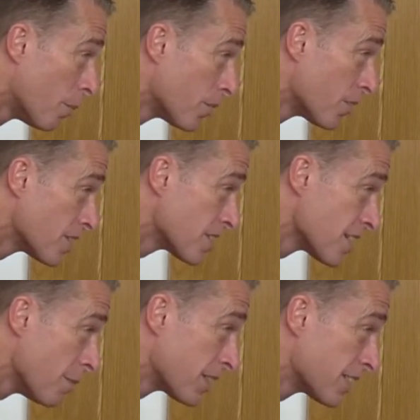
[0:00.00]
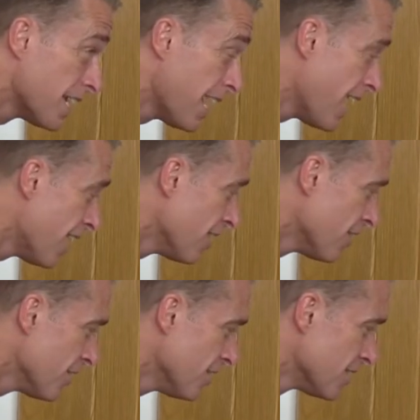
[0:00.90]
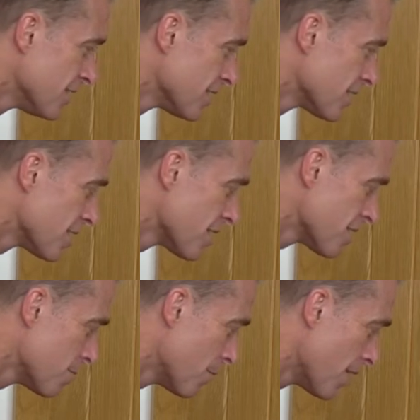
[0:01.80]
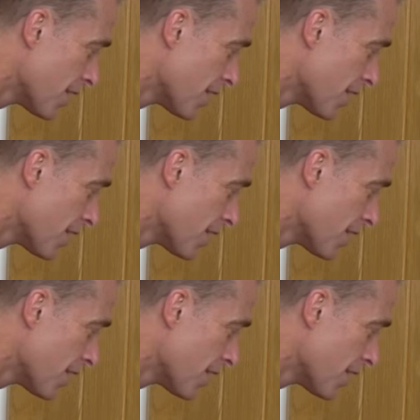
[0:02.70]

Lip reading: the stomach down, so the